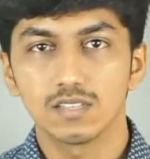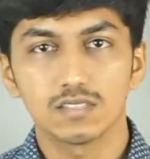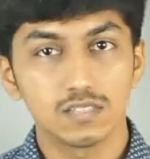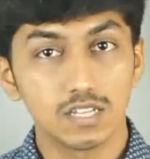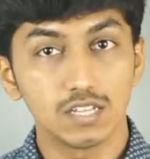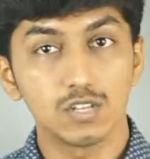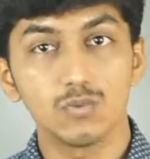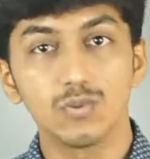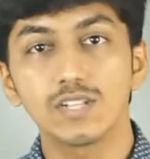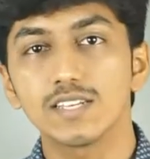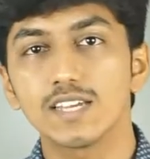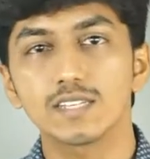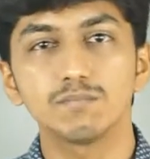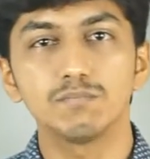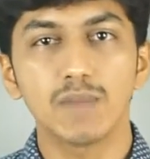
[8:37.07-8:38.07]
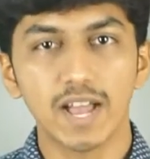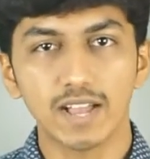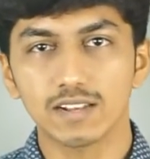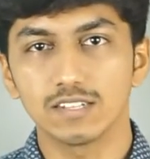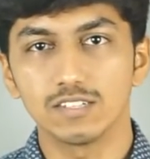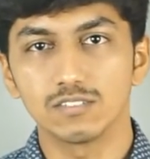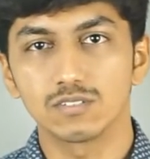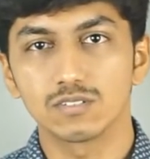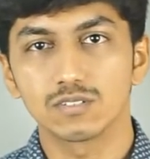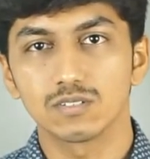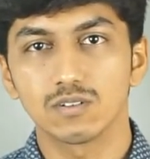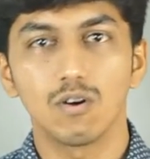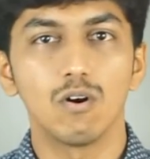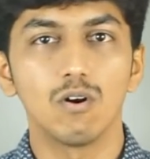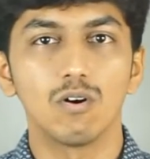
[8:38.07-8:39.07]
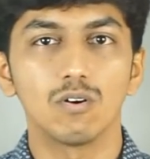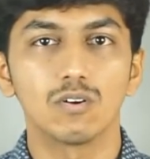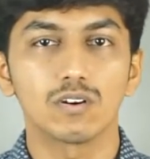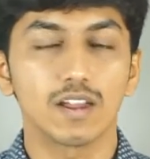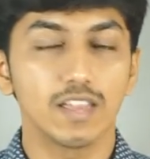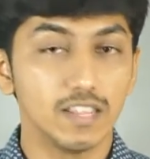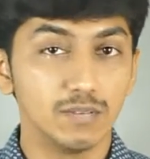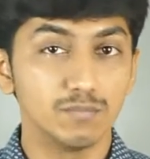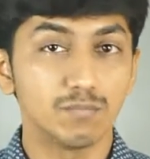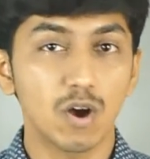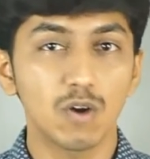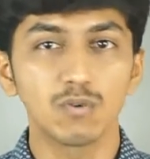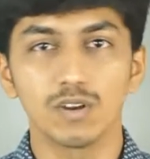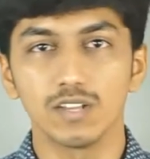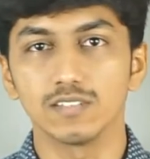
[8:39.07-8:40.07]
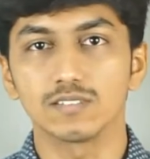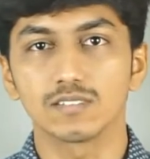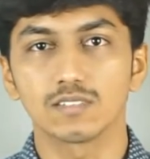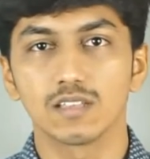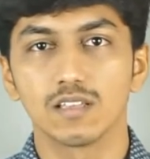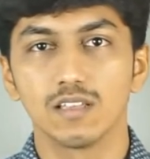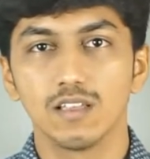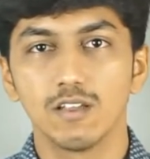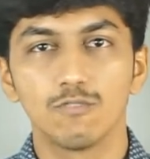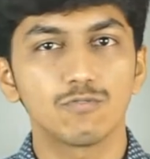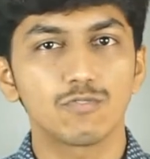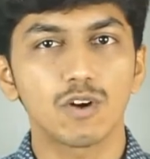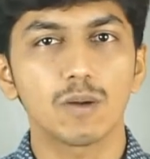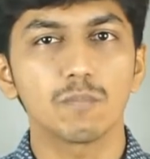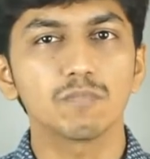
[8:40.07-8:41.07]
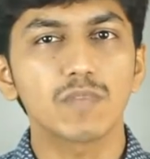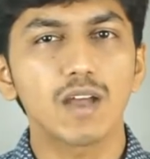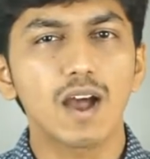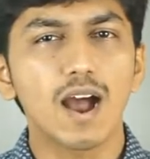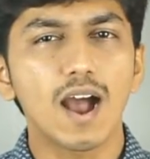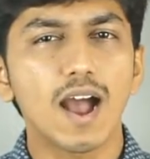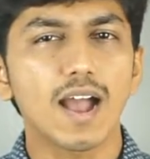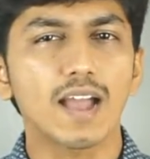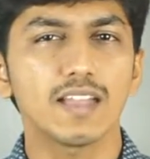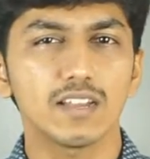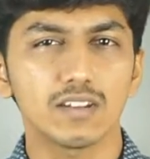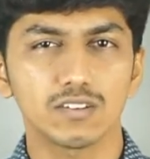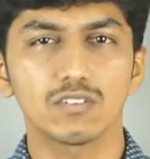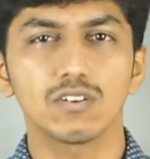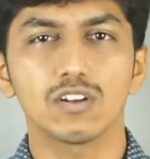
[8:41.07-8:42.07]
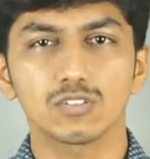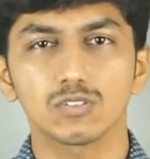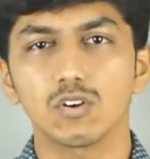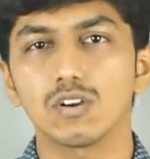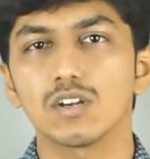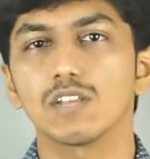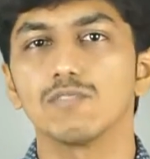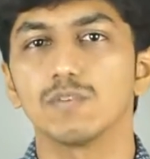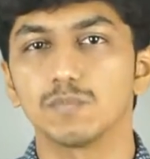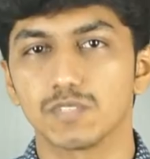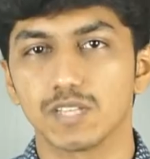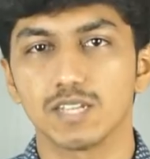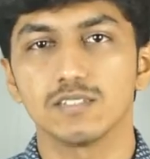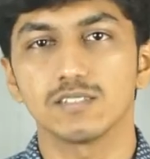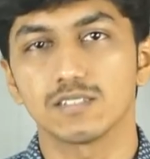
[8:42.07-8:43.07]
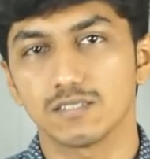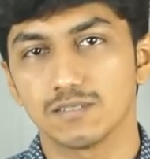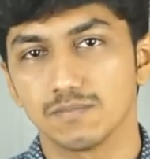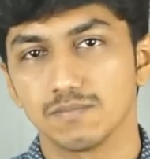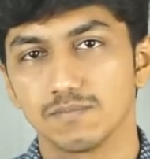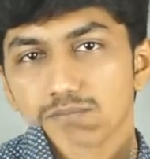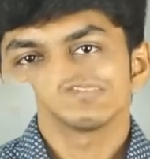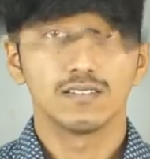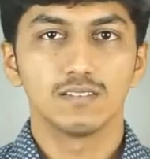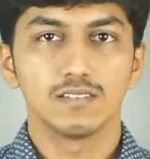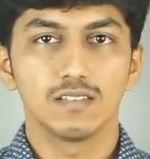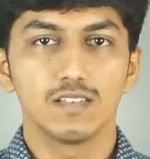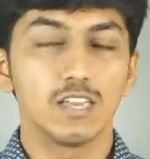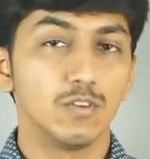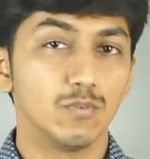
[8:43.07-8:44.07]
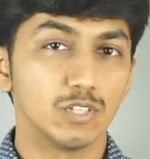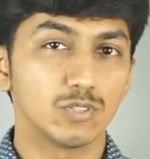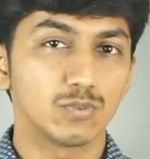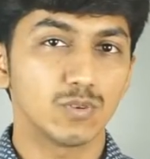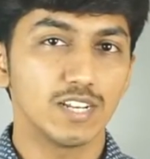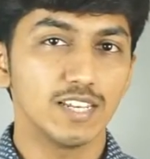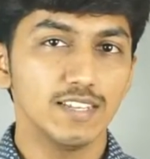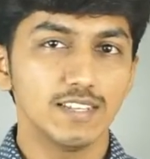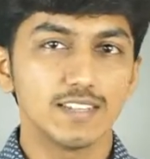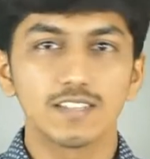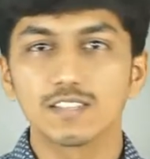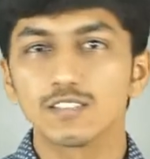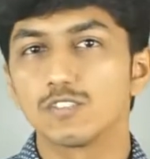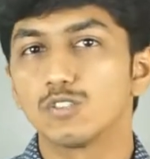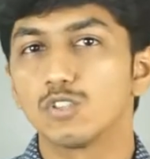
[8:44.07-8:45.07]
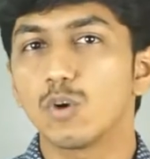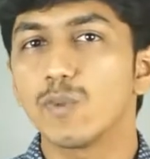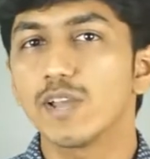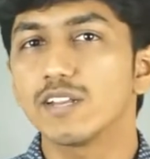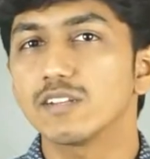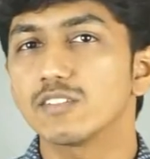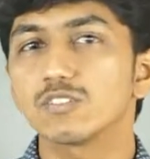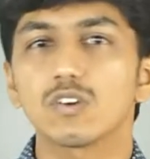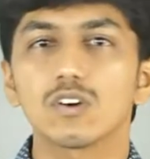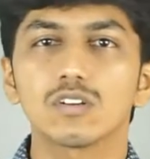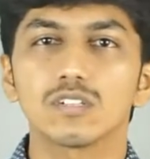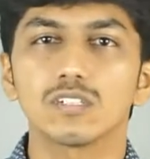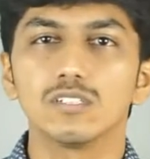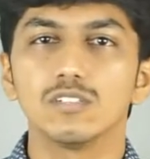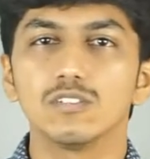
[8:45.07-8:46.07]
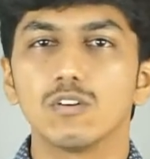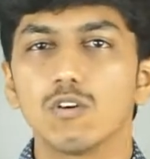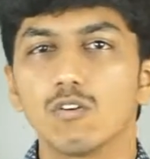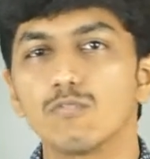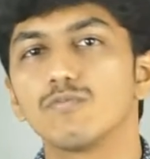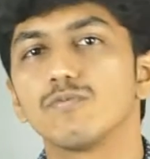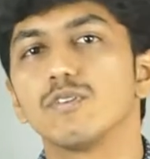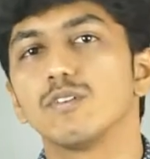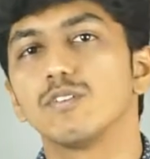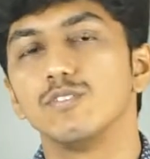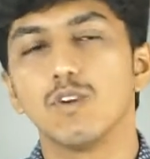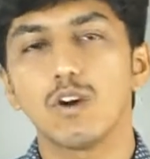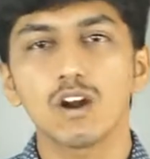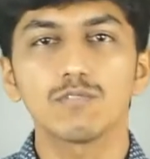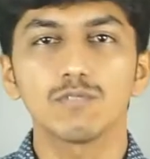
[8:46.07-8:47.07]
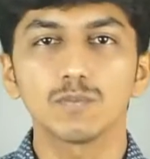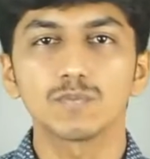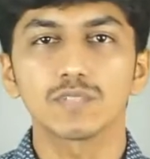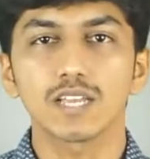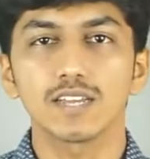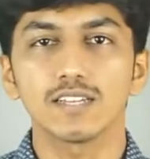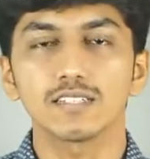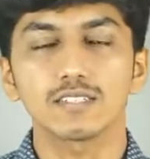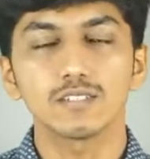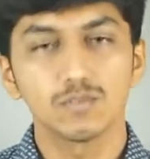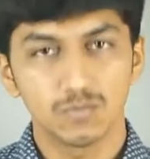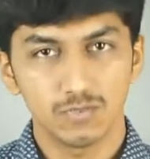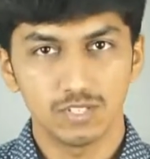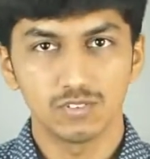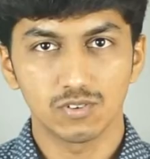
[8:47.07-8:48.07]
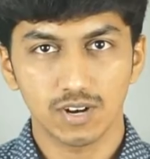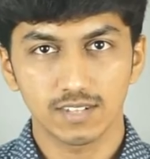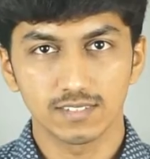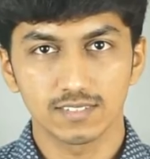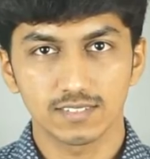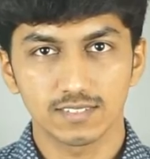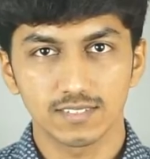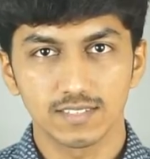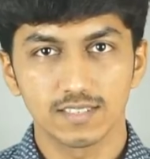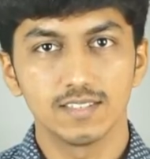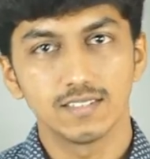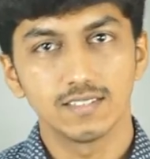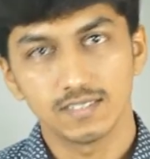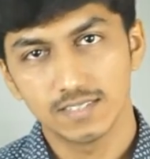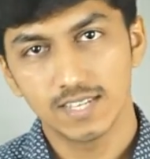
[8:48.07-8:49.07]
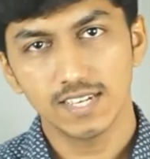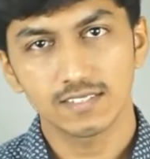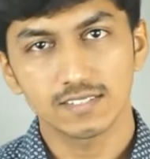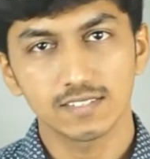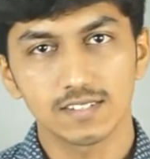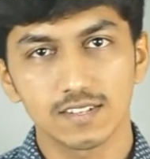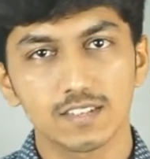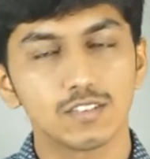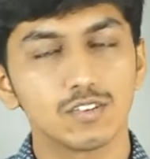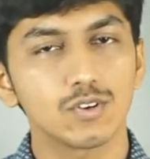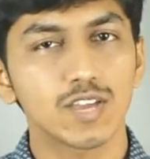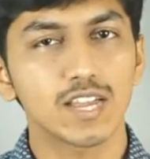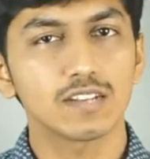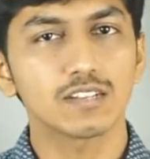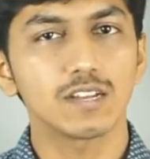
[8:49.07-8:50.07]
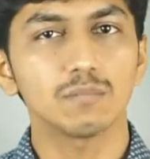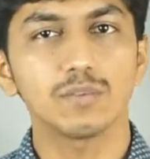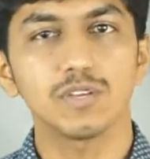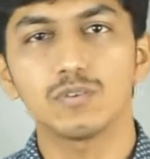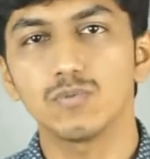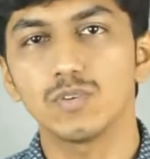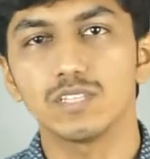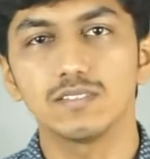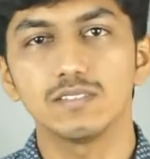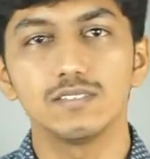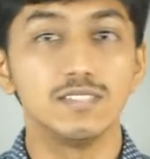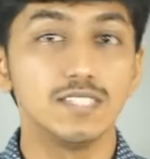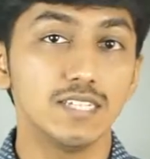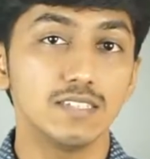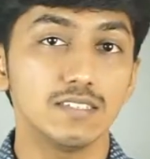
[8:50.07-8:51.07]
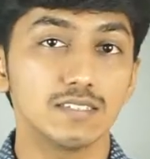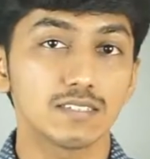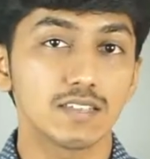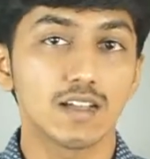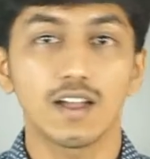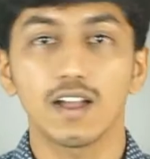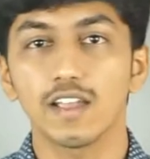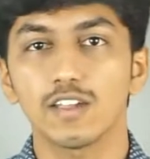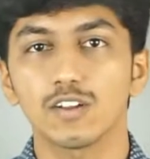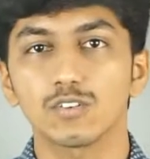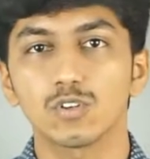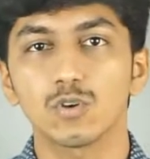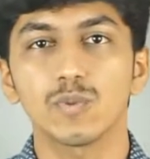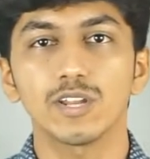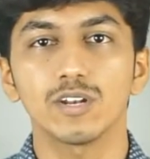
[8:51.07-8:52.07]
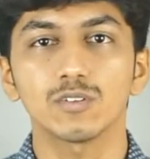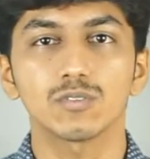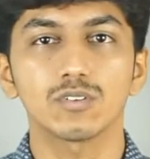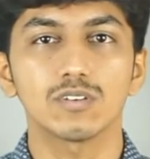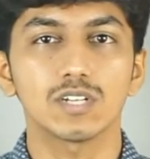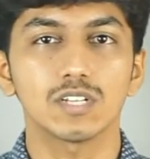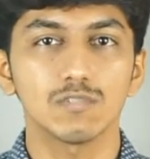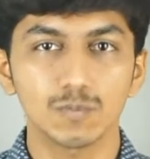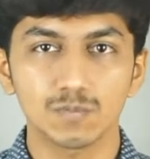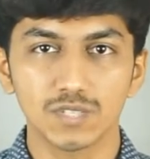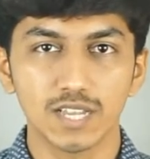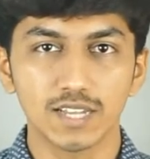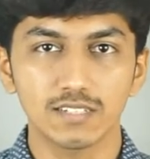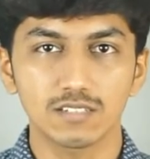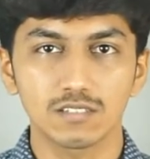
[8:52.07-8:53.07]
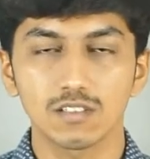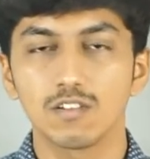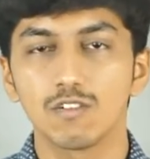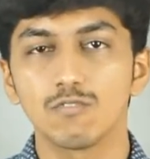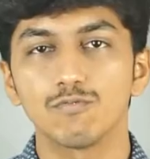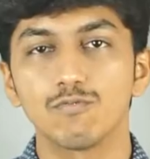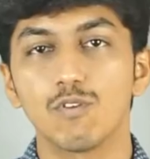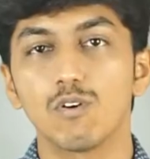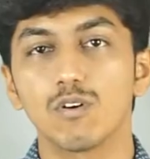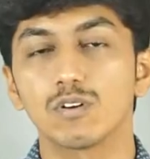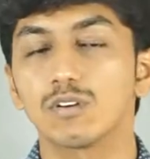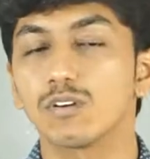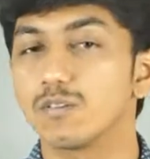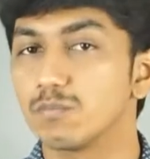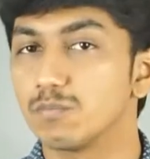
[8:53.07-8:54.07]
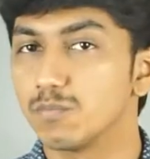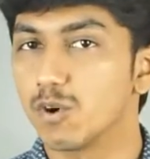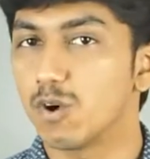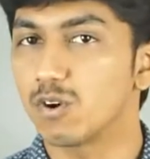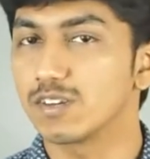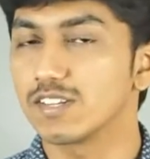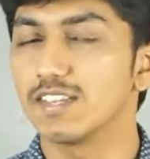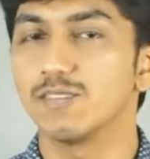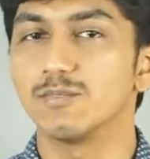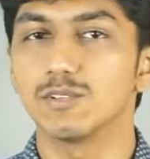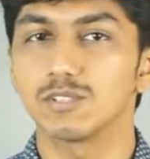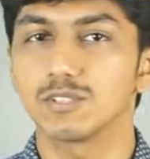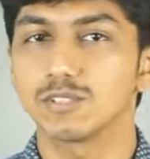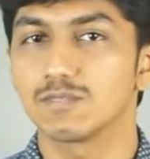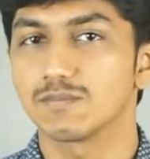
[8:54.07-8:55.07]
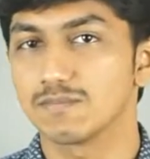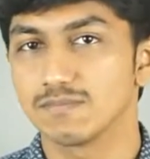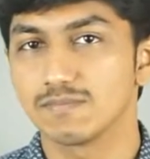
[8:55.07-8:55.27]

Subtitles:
Then you will get backlinks or inbound links from higher authority websites. Eventually, the domain authority of your website will rise. Then you can compete with these higher domain authority websites for broad keywords.